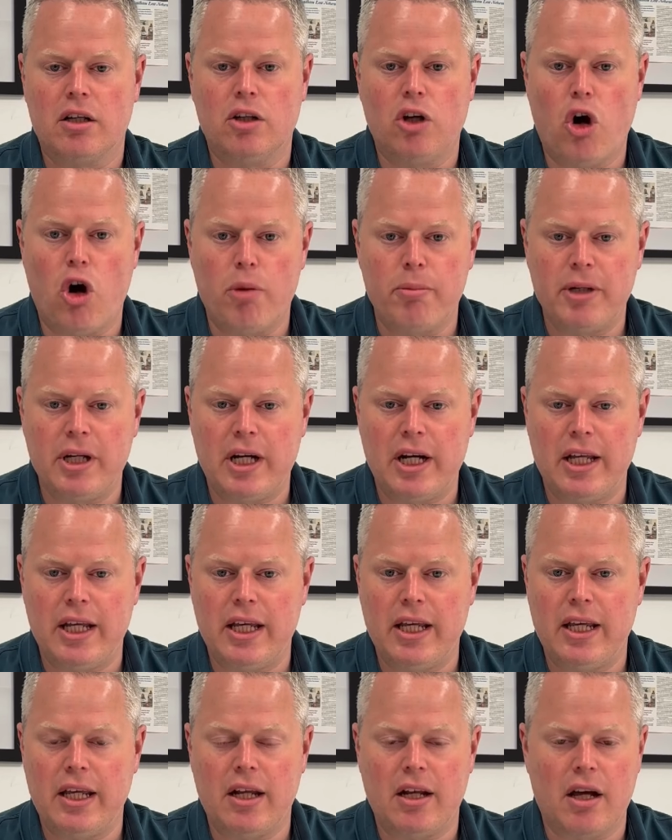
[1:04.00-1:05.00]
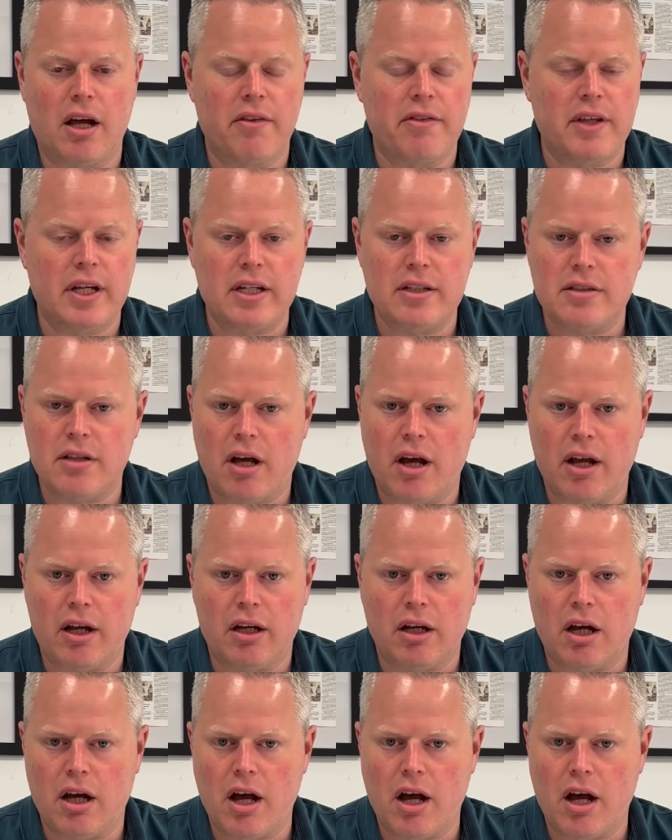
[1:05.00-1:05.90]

Commonly, things like